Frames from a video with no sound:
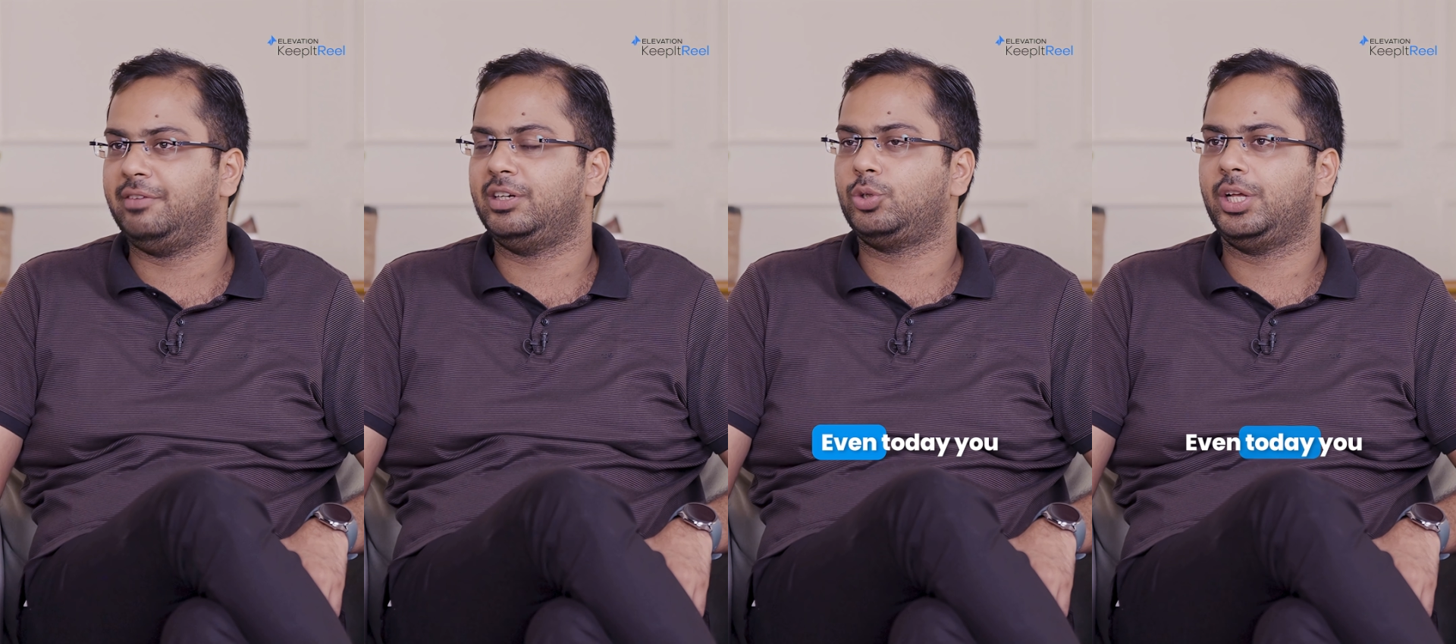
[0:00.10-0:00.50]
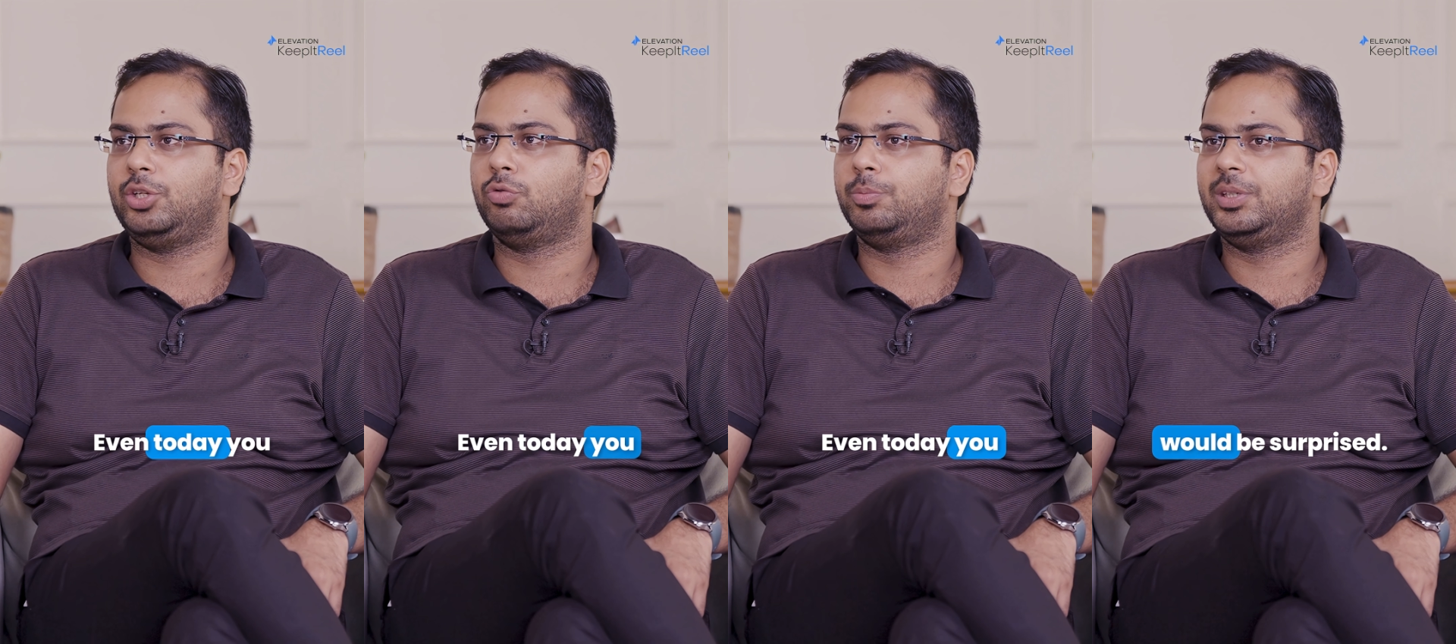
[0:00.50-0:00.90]
Even today,
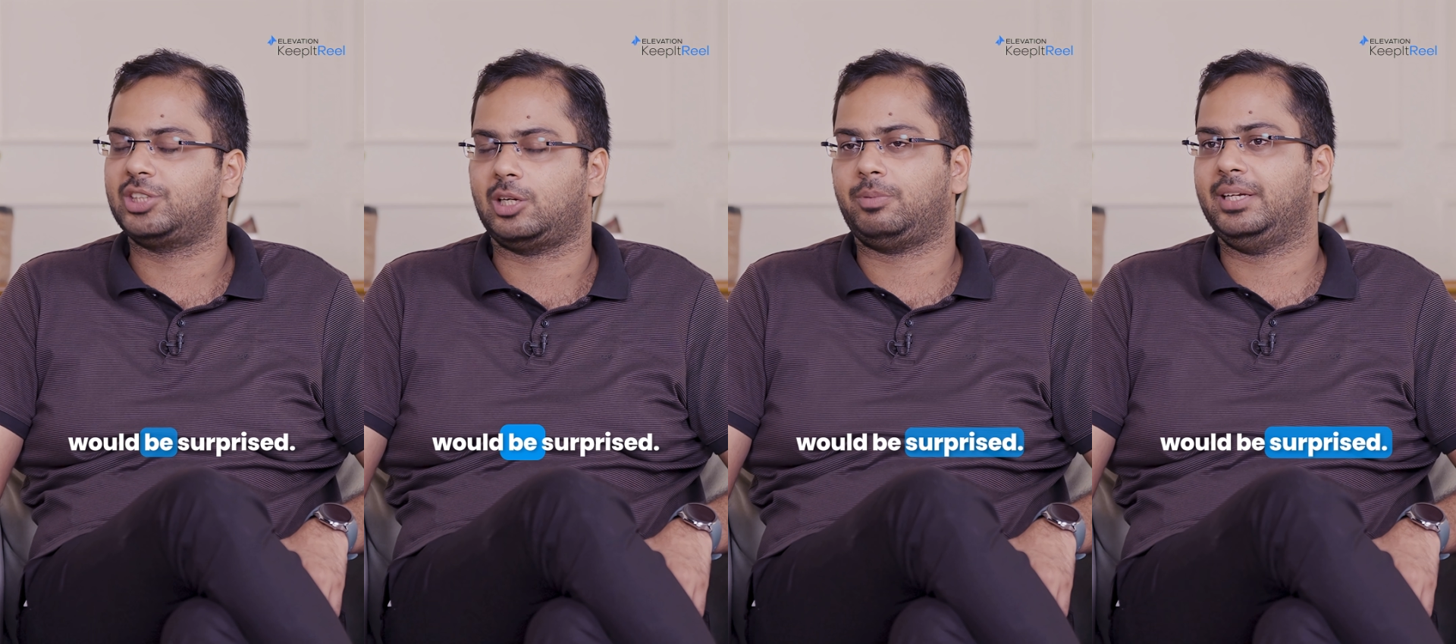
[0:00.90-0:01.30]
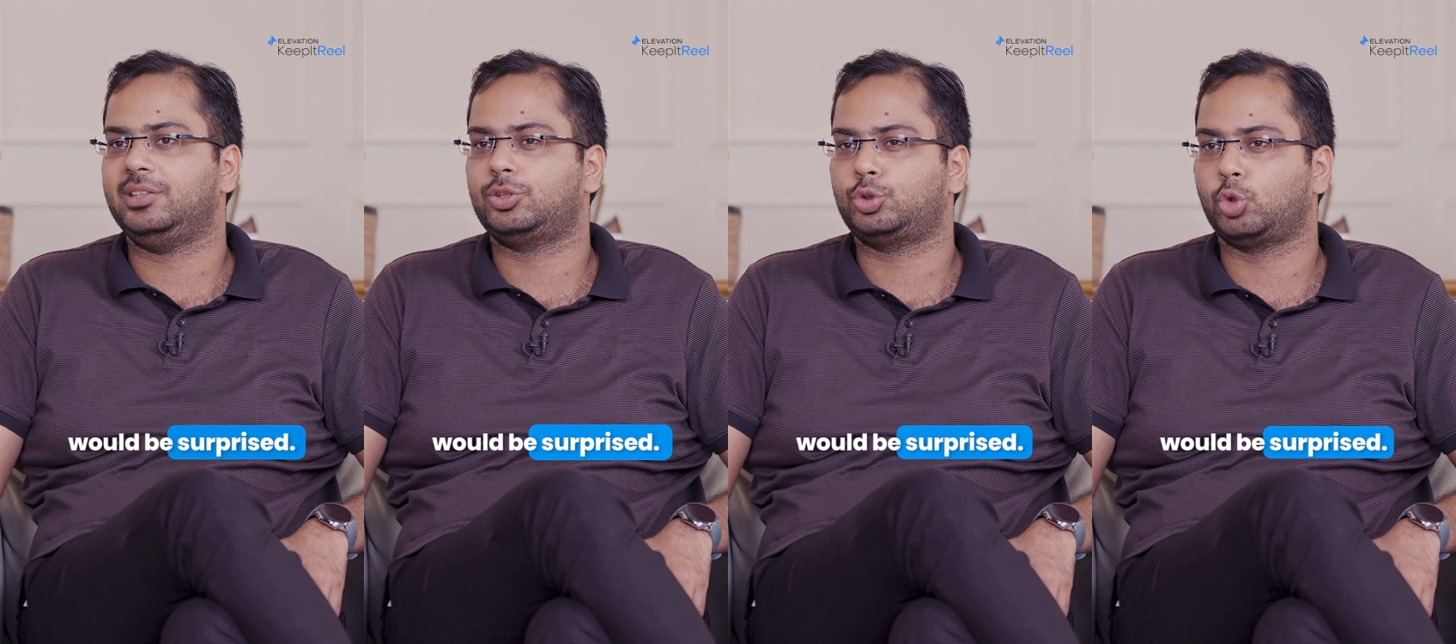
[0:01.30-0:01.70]
you would be
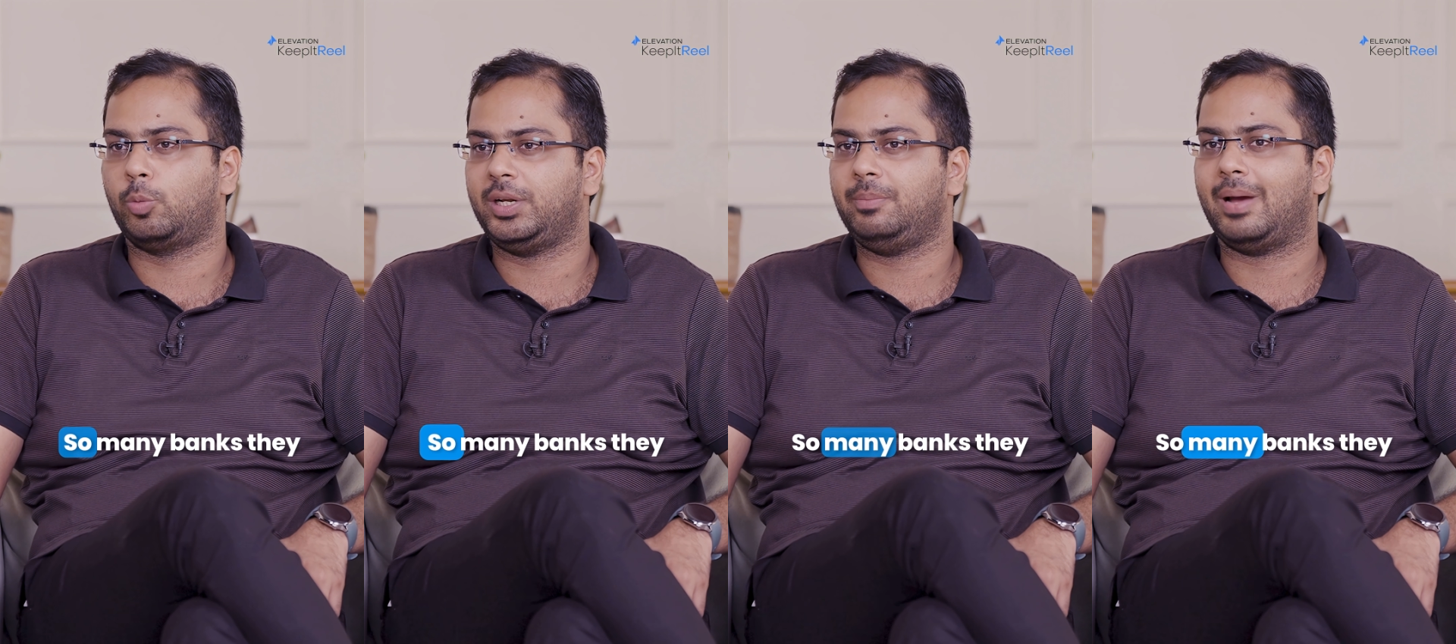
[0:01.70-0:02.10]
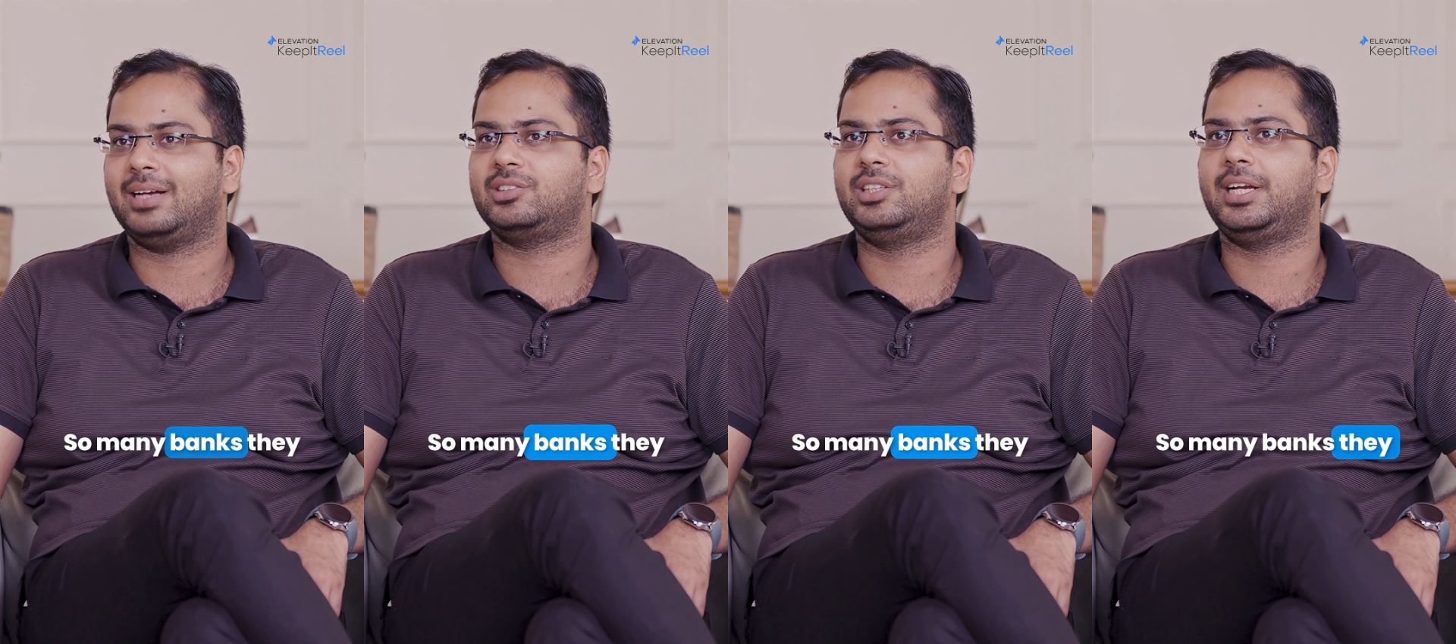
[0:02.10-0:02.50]
surprised. So many
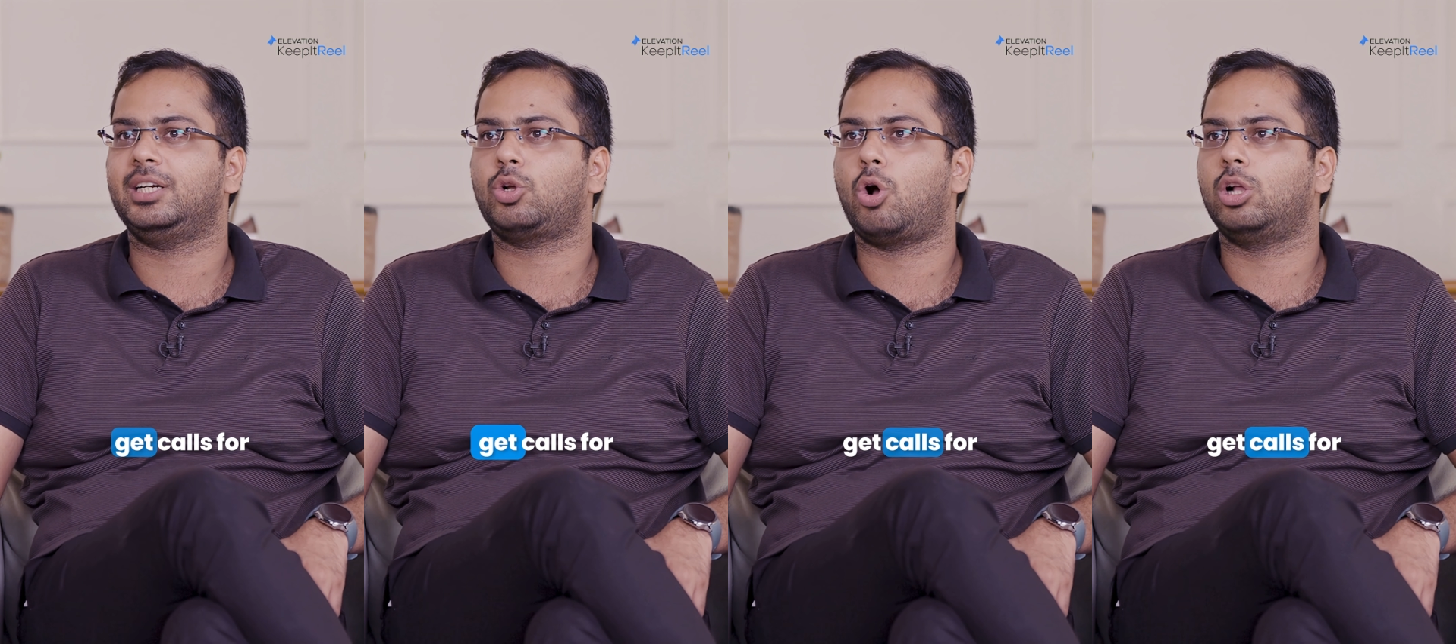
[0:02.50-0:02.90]
banks, they get